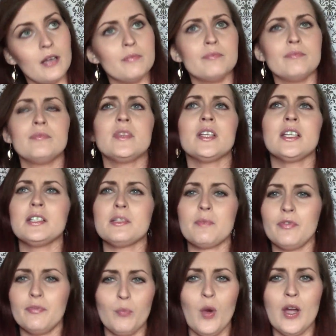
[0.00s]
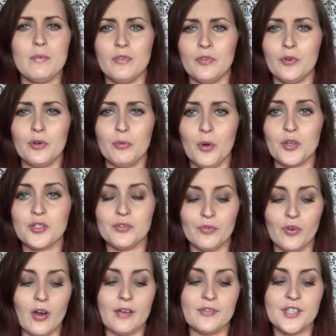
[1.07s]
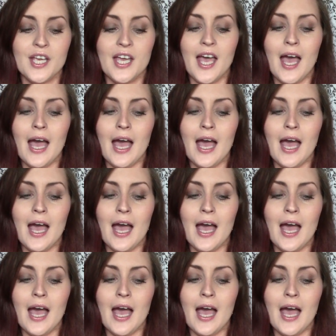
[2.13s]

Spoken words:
I think it's way before your box arrives,